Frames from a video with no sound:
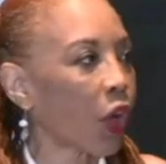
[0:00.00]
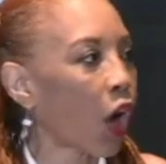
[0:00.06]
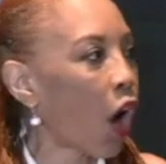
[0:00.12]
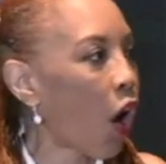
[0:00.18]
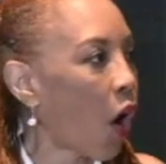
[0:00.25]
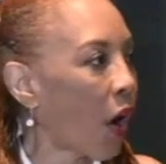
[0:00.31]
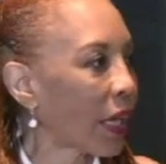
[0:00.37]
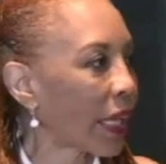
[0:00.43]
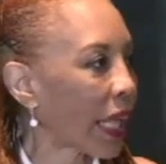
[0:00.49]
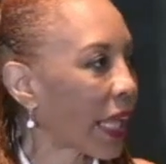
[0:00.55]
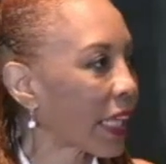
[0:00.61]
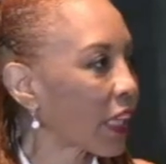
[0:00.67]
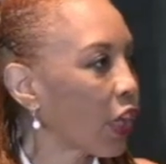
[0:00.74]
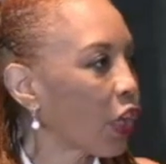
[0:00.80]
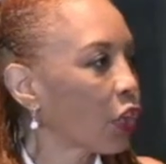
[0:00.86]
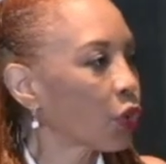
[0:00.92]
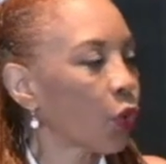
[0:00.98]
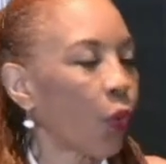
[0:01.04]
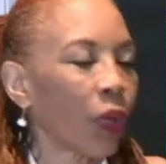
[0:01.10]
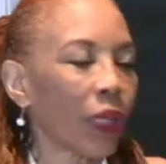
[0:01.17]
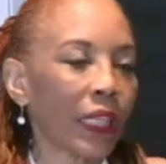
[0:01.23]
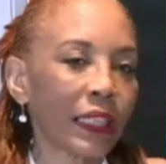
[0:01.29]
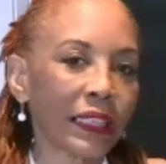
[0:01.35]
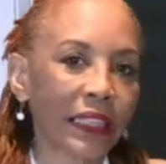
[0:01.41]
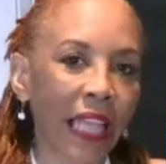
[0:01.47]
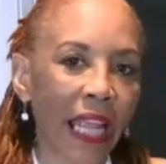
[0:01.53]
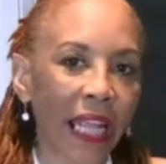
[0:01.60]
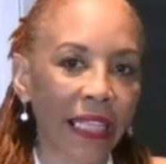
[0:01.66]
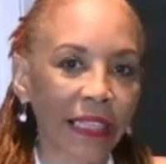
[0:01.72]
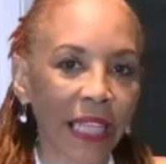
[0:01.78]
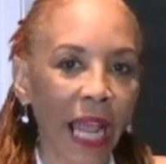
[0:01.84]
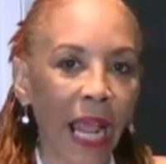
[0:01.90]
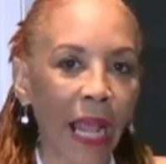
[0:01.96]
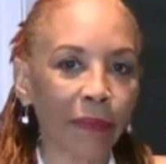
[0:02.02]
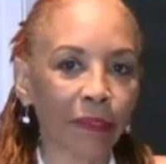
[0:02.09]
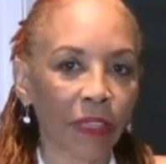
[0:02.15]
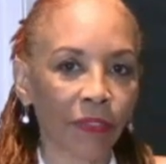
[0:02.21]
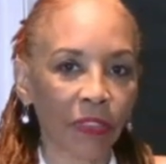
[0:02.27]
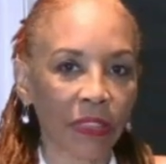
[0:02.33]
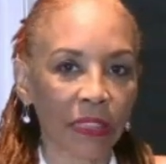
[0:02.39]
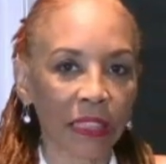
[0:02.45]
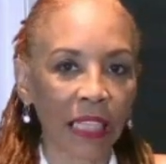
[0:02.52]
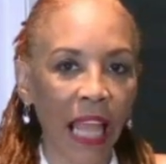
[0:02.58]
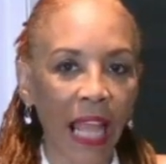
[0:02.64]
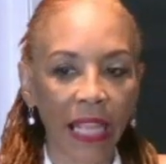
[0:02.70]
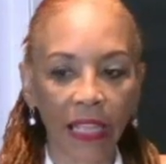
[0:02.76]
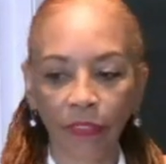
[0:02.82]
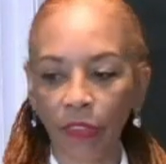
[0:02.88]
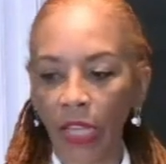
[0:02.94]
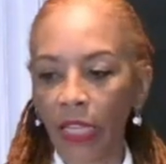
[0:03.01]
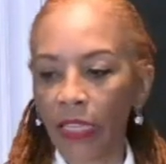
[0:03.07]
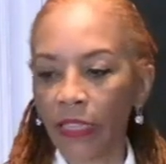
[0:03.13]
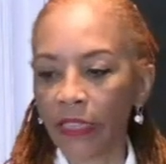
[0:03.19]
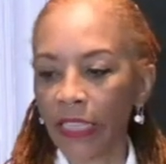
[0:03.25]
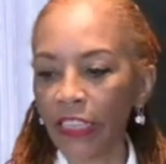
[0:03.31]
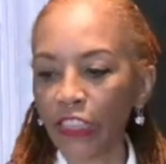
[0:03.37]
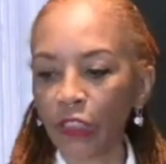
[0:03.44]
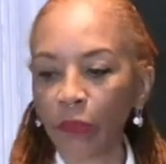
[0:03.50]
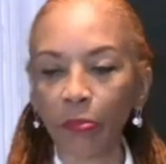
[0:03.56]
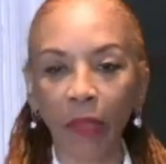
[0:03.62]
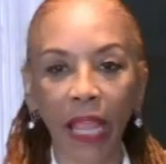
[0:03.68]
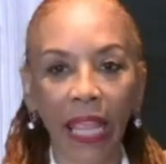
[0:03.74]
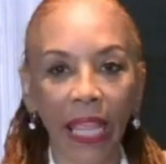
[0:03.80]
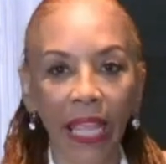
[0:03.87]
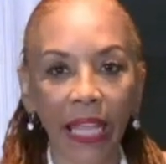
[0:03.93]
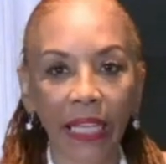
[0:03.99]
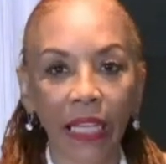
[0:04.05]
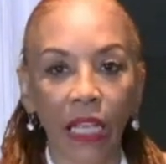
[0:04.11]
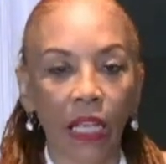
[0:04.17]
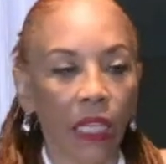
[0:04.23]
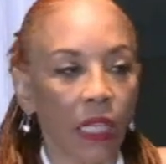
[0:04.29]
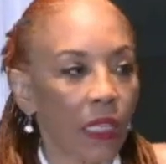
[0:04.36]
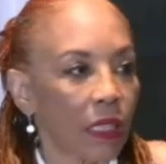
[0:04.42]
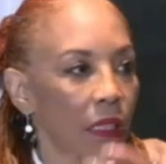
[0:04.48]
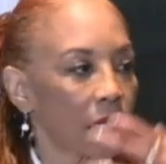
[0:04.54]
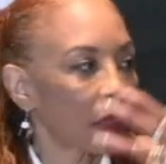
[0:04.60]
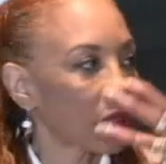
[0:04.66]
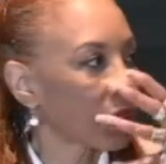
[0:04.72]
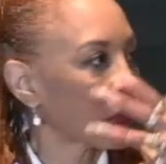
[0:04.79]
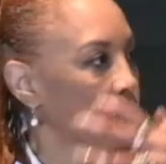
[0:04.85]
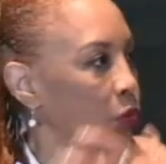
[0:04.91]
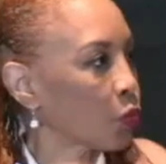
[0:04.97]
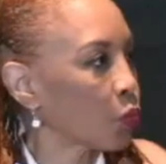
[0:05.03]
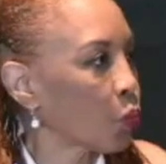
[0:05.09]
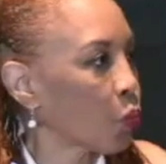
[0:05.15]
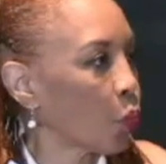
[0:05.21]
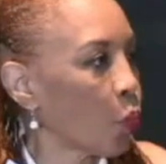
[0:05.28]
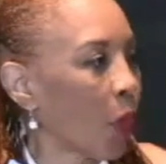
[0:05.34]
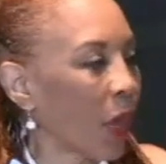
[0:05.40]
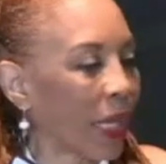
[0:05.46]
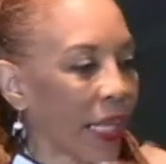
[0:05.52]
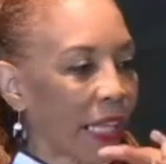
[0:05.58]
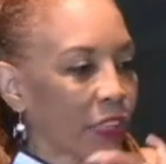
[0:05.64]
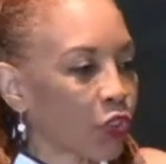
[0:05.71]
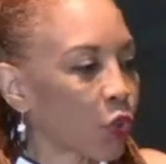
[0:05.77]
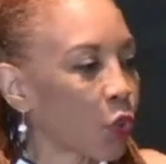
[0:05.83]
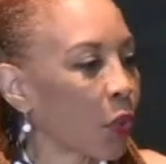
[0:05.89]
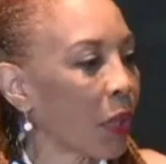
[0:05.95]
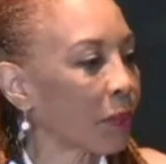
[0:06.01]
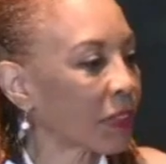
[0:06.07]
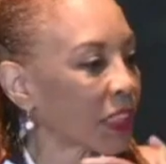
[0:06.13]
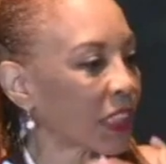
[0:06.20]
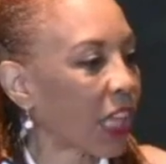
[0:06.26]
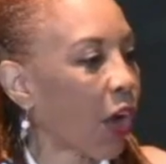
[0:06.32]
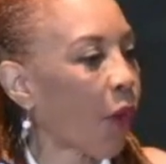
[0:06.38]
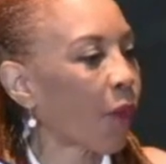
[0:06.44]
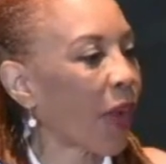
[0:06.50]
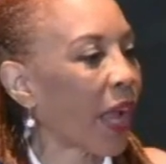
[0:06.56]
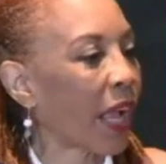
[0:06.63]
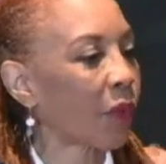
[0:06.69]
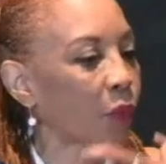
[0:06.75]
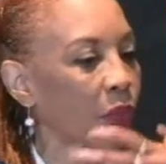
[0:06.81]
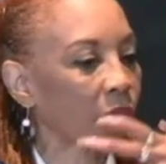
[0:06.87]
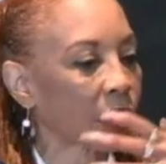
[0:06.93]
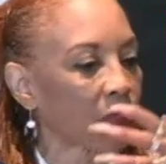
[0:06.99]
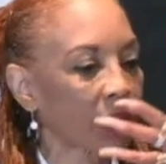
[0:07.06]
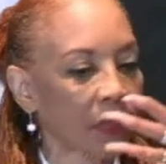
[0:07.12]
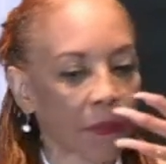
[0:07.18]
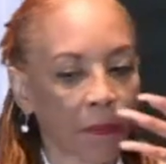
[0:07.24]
the heartache, during the sad times of his life, this man went into himself and would